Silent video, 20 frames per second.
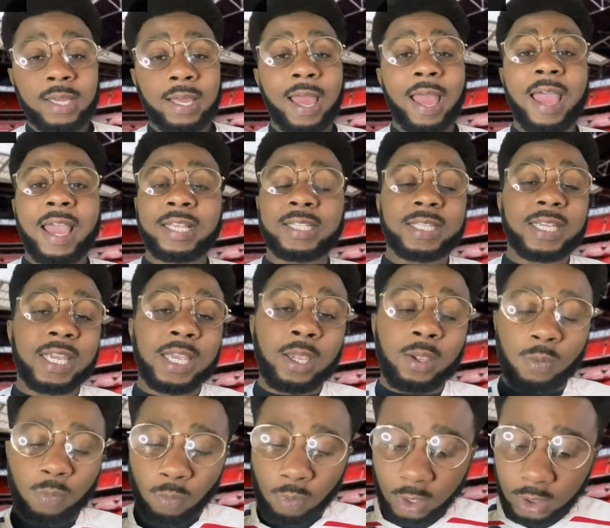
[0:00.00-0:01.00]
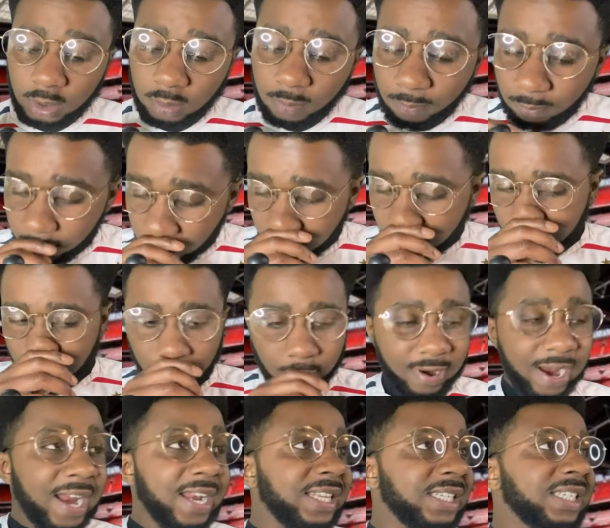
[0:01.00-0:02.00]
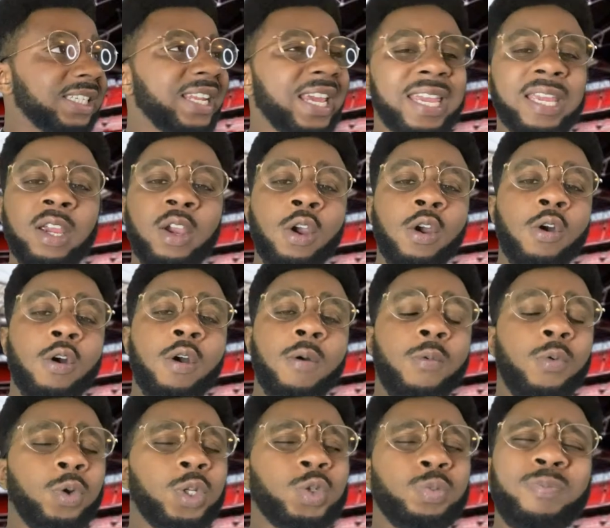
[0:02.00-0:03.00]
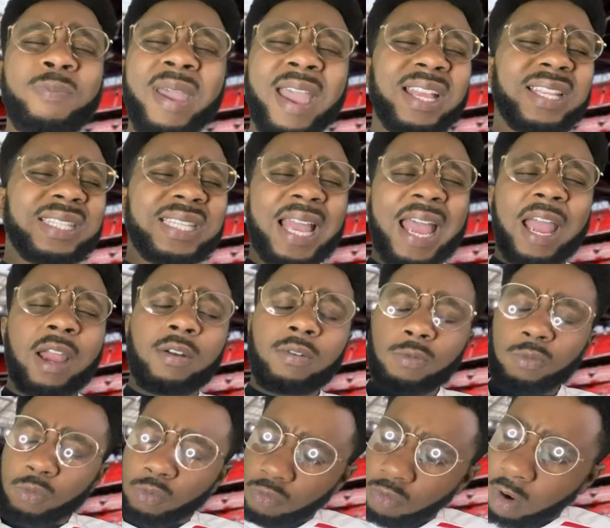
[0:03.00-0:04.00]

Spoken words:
Guys, it was bloody raining today, which meant that